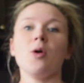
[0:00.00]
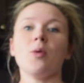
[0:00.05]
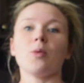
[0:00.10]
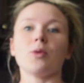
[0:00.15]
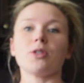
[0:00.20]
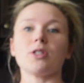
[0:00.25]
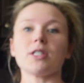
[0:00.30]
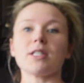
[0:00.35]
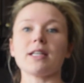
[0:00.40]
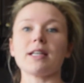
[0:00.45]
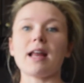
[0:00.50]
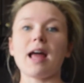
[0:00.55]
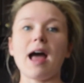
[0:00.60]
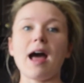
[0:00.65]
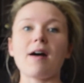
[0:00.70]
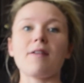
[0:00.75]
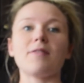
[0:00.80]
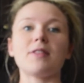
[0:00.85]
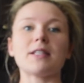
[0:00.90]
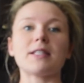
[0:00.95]
We're just going to
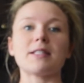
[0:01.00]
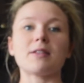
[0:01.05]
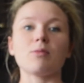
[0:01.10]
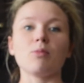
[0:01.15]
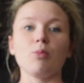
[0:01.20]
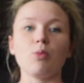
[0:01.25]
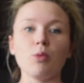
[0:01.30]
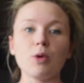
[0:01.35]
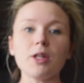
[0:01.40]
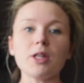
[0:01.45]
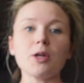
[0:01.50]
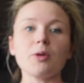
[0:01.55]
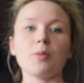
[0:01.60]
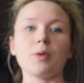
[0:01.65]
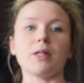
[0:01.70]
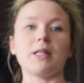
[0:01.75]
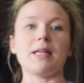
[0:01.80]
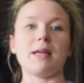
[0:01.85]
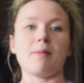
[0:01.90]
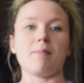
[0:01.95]
have this really,
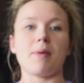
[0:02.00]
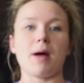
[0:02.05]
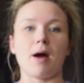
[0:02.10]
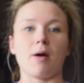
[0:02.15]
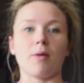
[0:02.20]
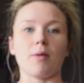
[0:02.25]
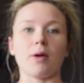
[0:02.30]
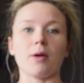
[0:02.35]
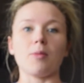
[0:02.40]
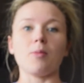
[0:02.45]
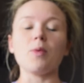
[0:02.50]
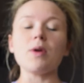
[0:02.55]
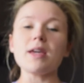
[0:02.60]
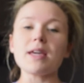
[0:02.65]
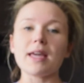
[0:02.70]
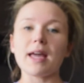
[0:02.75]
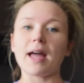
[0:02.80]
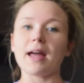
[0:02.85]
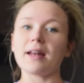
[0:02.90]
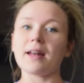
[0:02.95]
really empowering
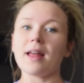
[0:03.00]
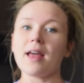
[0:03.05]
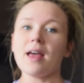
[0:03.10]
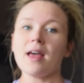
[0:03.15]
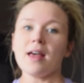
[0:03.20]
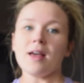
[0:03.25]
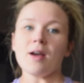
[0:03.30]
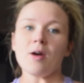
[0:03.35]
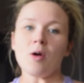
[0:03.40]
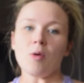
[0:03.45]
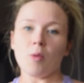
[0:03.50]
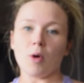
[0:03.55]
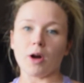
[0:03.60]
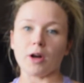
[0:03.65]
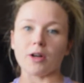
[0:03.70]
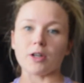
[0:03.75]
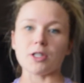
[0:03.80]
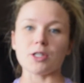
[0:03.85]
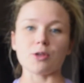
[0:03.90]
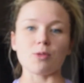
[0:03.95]
weekend
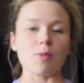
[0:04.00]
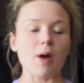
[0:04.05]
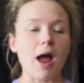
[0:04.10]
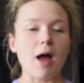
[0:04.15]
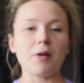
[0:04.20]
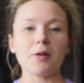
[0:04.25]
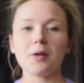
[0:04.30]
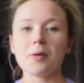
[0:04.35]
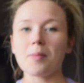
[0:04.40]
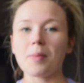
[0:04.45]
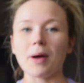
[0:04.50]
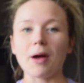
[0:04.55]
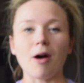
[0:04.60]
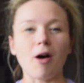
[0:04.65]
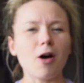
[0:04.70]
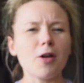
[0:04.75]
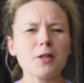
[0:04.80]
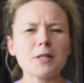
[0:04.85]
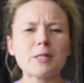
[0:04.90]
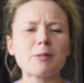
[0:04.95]
where you're surrounded by
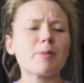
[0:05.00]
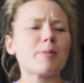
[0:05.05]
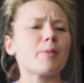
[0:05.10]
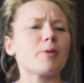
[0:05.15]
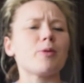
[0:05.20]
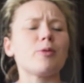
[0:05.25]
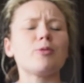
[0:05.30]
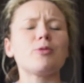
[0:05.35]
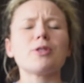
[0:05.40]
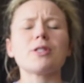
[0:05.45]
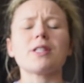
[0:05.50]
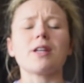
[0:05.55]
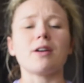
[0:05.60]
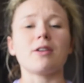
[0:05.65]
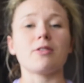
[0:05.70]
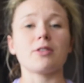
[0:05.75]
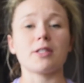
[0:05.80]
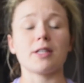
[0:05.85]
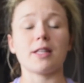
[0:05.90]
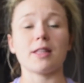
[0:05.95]
all these people who just
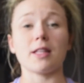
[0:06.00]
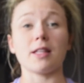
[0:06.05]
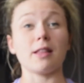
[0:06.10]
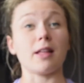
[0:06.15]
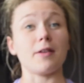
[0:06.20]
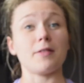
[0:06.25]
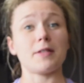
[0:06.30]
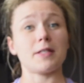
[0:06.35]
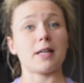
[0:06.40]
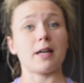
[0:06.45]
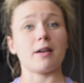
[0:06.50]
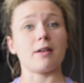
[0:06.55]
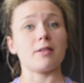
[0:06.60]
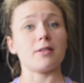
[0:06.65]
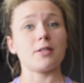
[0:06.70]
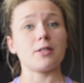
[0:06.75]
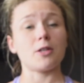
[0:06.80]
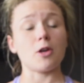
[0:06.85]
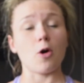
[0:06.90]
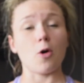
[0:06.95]
understand the lifestyle.
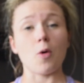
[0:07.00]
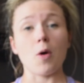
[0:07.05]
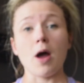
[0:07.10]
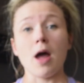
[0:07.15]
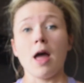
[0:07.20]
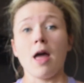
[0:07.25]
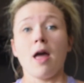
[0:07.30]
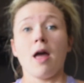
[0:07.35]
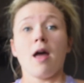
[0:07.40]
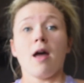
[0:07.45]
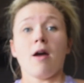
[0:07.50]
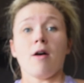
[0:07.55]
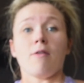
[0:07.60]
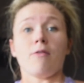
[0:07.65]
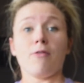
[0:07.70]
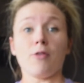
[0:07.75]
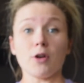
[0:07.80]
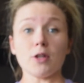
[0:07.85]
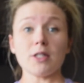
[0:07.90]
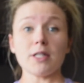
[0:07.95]
So
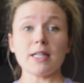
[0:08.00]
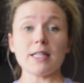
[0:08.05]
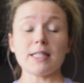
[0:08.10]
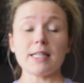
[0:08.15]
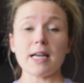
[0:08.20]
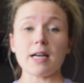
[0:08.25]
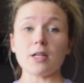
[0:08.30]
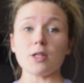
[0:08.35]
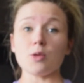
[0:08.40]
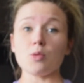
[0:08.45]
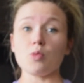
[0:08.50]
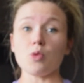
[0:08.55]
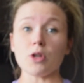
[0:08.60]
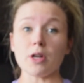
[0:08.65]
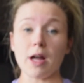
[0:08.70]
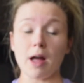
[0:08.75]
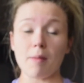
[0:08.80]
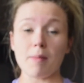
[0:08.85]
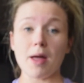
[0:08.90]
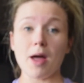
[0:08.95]
full details will
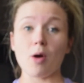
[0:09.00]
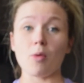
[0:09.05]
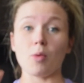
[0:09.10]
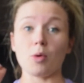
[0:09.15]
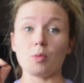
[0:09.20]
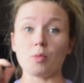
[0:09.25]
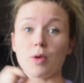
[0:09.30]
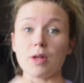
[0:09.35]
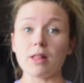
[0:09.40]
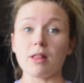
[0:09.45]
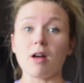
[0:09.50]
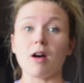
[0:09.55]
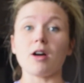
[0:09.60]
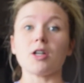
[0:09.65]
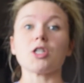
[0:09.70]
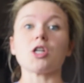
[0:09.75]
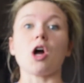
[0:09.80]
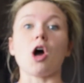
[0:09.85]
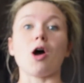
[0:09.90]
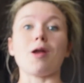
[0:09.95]
come out when we
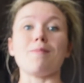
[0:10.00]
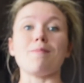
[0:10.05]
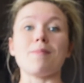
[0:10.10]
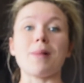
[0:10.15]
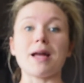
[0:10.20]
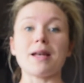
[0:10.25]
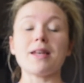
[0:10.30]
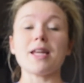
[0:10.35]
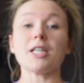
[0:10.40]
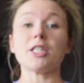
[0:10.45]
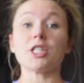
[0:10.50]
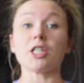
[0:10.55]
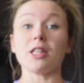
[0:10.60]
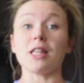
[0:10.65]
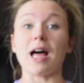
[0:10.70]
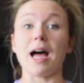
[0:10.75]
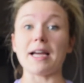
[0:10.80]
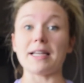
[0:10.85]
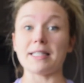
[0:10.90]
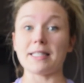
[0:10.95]
launch on Monday,
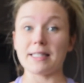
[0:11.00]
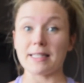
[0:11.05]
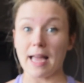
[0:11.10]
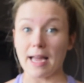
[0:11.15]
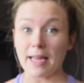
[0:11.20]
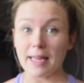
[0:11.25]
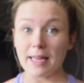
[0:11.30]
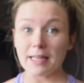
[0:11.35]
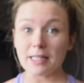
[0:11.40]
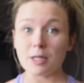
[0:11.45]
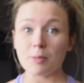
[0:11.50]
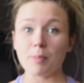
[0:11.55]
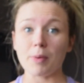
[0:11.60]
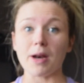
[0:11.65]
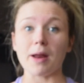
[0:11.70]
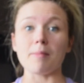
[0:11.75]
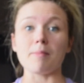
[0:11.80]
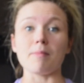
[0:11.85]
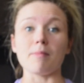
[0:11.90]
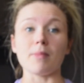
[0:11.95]
July 2nd, but
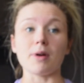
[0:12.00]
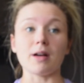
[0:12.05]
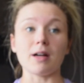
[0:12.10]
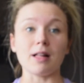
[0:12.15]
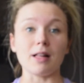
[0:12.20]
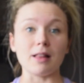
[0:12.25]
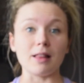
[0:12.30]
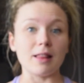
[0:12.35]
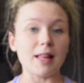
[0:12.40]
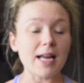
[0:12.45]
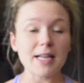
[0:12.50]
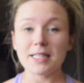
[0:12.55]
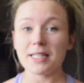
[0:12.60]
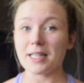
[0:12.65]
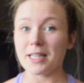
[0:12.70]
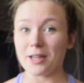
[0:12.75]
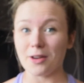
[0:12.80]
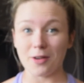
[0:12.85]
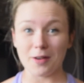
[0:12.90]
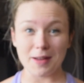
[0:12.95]
I'm
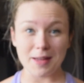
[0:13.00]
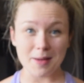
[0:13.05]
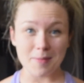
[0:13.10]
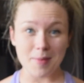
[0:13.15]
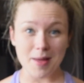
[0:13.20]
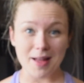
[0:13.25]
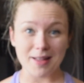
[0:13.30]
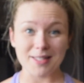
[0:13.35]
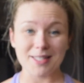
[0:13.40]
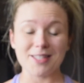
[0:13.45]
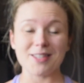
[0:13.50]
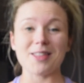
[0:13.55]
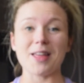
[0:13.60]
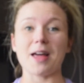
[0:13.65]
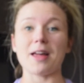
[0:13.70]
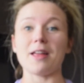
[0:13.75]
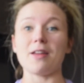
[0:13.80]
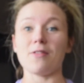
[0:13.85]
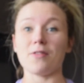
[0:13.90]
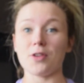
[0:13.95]
collecting your emails so
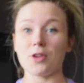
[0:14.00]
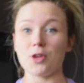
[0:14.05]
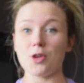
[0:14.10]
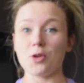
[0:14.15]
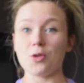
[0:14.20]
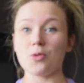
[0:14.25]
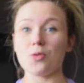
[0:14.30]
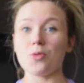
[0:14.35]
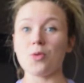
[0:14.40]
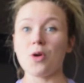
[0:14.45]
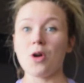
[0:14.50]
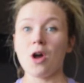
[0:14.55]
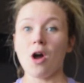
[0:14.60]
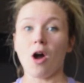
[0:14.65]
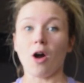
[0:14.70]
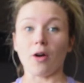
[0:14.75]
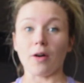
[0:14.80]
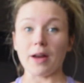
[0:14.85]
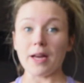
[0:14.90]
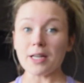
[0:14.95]
that if you
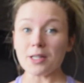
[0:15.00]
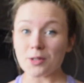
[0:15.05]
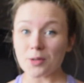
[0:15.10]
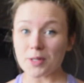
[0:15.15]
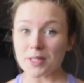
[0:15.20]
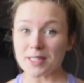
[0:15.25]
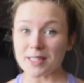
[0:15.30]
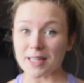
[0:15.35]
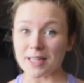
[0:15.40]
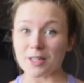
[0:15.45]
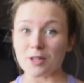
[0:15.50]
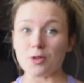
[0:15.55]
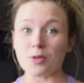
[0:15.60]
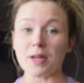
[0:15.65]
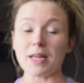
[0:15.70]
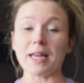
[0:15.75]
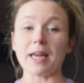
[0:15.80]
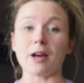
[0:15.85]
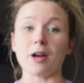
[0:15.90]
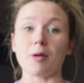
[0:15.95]
are interested, you
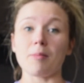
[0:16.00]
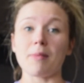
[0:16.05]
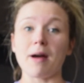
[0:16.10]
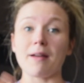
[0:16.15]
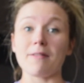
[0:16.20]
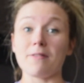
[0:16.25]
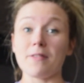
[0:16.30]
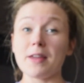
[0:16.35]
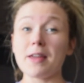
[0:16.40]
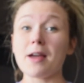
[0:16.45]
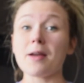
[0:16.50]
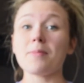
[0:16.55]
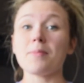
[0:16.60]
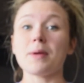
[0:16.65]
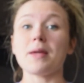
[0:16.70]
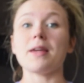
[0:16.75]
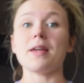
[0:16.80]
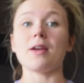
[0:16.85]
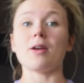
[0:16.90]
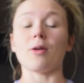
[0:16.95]
can get on my
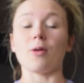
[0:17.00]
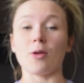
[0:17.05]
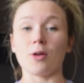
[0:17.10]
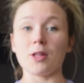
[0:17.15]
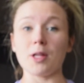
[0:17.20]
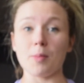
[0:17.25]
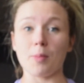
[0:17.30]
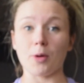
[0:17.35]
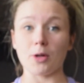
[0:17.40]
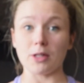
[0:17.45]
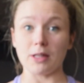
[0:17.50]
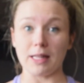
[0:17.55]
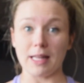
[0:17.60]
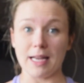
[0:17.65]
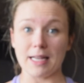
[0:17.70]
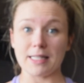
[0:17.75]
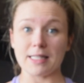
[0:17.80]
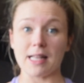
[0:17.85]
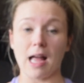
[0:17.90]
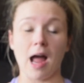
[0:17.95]
VIP early bird
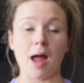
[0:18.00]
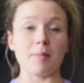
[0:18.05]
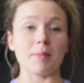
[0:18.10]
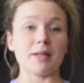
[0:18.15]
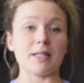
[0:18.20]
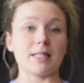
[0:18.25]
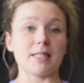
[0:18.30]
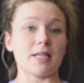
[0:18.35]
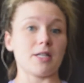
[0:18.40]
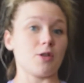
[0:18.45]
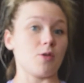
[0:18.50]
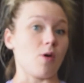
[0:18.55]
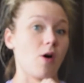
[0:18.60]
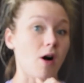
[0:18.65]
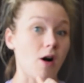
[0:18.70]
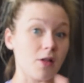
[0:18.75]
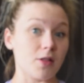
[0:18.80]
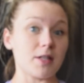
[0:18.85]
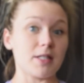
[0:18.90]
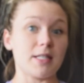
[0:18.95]
list. I'm going to send you
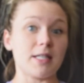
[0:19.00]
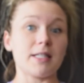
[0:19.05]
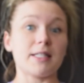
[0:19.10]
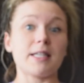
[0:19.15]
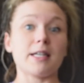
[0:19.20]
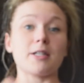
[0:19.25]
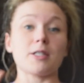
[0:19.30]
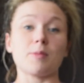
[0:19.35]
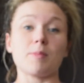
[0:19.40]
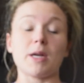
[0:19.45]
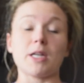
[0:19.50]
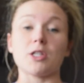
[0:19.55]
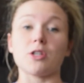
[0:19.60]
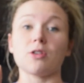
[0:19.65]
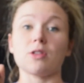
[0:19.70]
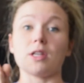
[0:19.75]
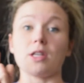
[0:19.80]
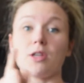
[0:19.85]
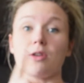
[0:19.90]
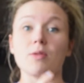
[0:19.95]
all the details, make
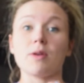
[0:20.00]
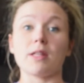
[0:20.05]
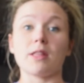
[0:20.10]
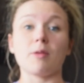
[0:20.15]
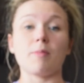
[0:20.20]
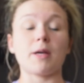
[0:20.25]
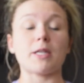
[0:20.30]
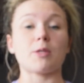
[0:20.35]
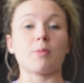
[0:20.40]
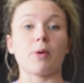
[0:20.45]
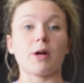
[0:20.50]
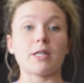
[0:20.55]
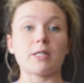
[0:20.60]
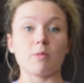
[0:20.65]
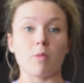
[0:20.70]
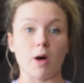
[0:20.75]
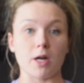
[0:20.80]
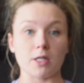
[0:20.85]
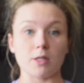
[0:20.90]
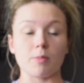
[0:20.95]
sure that you get the best price
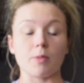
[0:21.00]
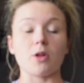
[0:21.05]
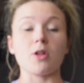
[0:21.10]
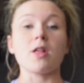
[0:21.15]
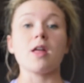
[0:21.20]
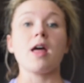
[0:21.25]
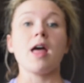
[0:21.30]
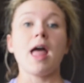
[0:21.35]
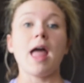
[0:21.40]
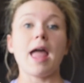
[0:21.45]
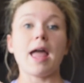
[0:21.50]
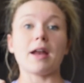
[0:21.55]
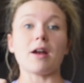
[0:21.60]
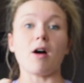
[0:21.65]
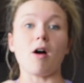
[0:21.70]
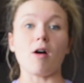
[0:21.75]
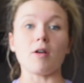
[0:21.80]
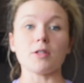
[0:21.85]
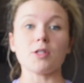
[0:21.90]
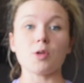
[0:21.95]
possible, and
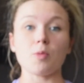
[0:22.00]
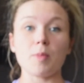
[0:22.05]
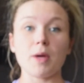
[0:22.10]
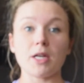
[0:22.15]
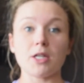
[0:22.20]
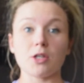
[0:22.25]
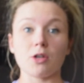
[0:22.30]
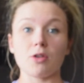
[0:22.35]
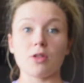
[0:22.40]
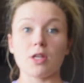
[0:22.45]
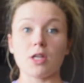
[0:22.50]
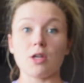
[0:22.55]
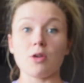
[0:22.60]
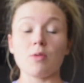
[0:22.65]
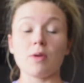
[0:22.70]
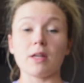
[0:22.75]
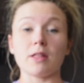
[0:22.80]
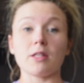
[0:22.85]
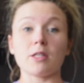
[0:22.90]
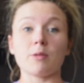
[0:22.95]
also make sure that
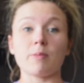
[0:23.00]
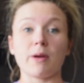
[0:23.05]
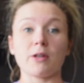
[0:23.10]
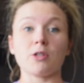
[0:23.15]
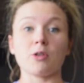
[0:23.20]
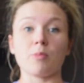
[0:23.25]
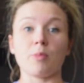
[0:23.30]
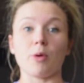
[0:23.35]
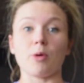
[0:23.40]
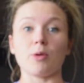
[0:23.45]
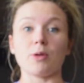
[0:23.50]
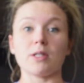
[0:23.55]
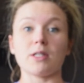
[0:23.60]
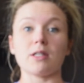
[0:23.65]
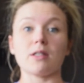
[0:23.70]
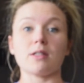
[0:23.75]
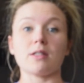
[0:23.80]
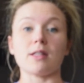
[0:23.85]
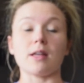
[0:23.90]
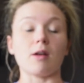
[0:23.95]
you get the special
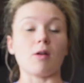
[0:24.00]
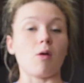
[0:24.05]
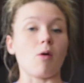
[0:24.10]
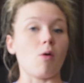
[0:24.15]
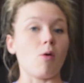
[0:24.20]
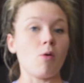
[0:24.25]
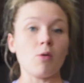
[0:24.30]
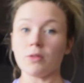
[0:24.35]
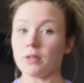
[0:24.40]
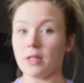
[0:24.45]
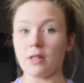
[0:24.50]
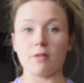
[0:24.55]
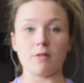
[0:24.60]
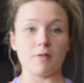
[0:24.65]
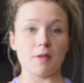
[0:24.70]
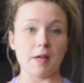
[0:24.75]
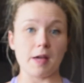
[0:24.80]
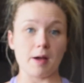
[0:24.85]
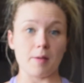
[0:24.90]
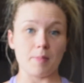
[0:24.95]
bonuses that only the
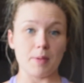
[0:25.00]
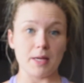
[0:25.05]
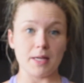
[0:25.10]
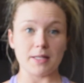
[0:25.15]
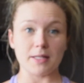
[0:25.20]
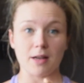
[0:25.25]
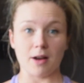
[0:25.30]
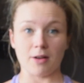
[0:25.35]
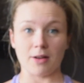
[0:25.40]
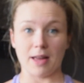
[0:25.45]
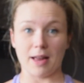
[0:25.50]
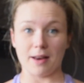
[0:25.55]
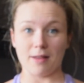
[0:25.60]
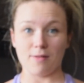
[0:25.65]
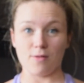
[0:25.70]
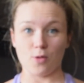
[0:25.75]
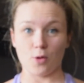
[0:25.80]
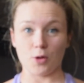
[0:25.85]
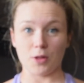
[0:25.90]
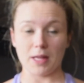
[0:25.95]
VIPs are
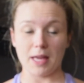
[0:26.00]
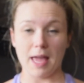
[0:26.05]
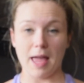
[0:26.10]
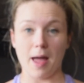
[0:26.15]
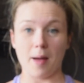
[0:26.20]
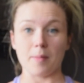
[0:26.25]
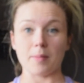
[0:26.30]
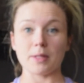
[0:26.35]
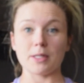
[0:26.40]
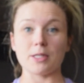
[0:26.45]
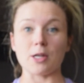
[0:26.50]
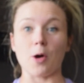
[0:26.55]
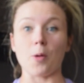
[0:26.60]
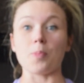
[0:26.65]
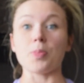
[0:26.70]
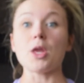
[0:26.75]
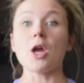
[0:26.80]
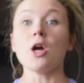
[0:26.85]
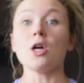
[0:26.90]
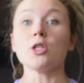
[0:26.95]
getting for the camp.
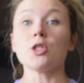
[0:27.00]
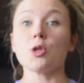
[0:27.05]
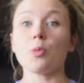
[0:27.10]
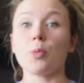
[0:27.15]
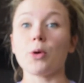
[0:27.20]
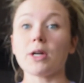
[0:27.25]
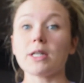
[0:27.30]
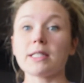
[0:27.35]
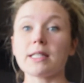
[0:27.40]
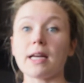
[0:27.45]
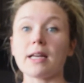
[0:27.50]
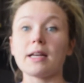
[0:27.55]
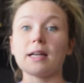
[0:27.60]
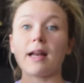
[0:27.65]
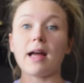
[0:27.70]
So, super excited.